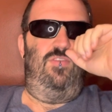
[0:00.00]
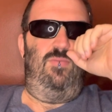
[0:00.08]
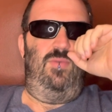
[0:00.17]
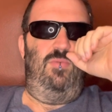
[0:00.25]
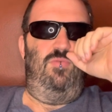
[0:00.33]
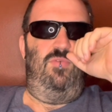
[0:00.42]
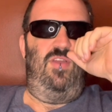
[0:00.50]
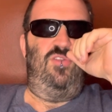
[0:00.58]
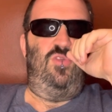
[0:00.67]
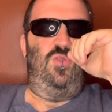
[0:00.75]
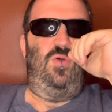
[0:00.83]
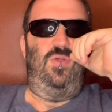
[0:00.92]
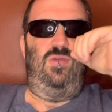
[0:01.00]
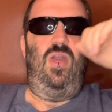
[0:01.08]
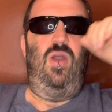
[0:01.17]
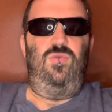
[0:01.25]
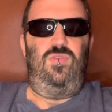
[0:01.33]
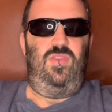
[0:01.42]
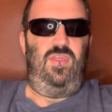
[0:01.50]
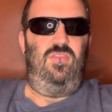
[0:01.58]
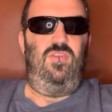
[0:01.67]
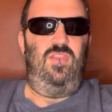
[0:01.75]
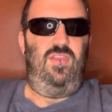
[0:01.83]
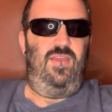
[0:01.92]
to be a professional coach, that he's
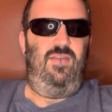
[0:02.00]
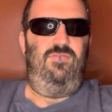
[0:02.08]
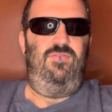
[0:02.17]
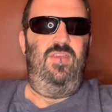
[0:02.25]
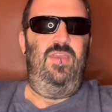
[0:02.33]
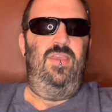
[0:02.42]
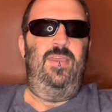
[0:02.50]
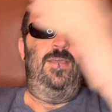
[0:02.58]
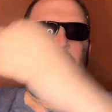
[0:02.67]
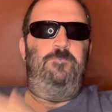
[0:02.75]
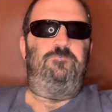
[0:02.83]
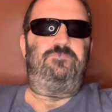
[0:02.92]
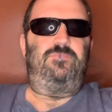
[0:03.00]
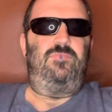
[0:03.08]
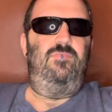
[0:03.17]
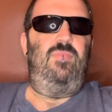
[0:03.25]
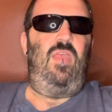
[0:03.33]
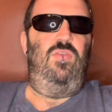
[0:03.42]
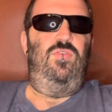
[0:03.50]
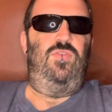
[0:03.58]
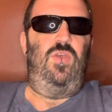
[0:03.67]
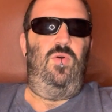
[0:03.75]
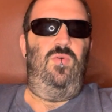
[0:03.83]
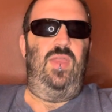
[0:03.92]
good enough.
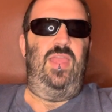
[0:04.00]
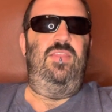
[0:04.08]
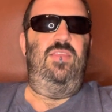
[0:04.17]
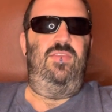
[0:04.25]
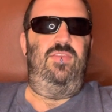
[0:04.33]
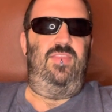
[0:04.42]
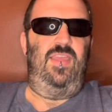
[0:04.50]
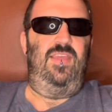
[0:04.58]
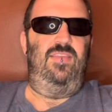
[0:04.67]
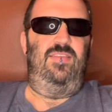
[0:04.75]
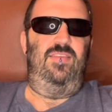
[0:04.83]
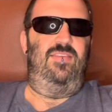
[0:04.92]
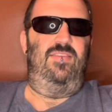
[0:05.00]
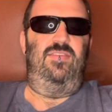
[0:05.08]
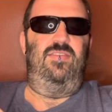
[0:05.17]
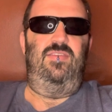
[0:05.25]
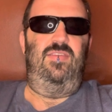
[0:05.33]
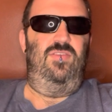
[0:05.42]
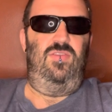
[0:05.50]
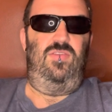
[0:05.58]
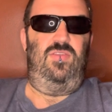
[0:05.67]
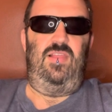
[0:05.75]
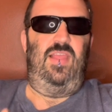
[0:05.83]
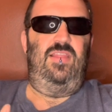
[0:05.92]
So in this is
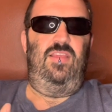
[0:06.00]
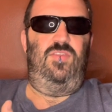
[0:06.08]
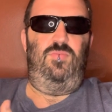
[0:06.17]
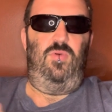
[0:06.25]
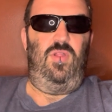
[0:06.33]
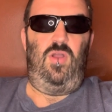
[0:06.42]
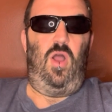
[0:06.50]
slightly a spoiler.